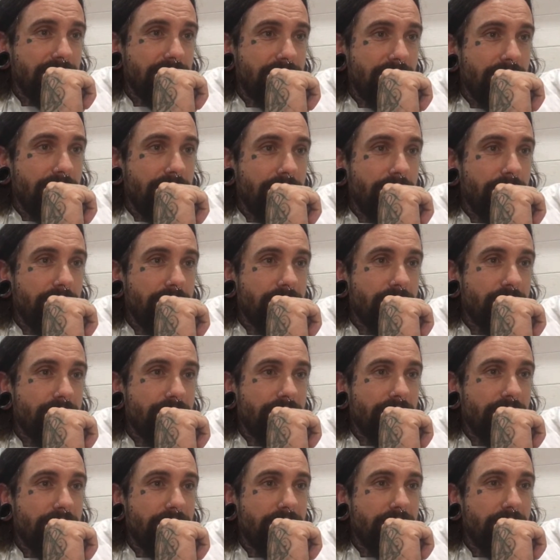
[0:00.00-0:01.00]
Luton's
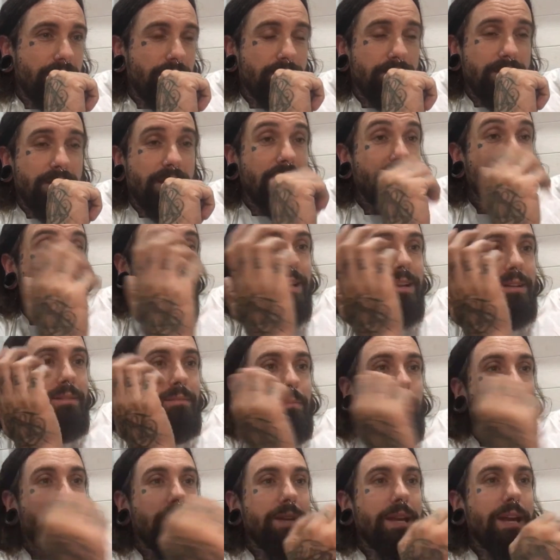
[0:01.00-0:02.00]
drink the juice.
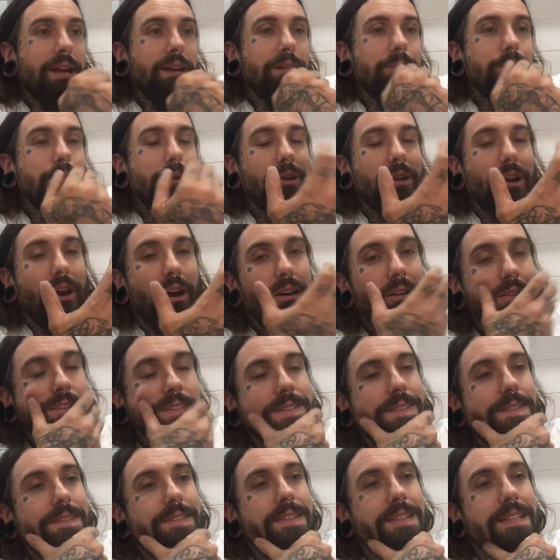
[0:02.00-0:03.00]
Yeah, but Carl,
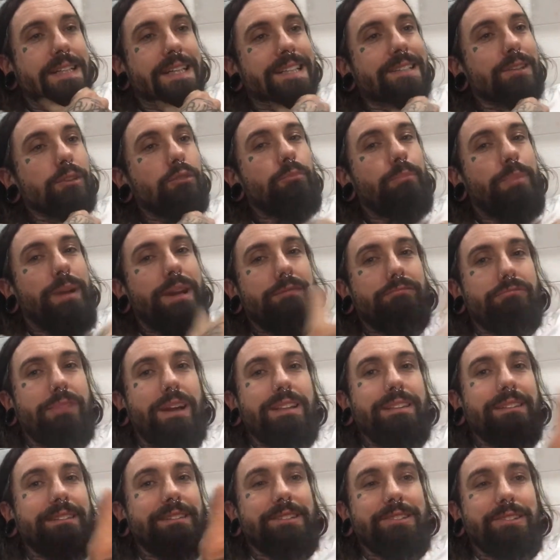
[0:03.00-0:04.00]
I don't pay
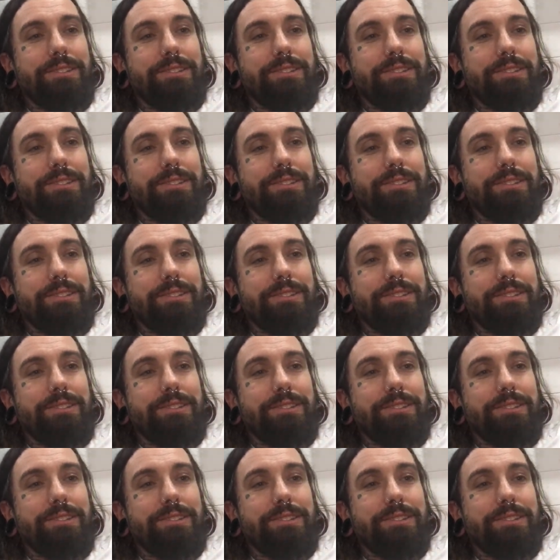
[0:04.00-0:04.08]
rent, so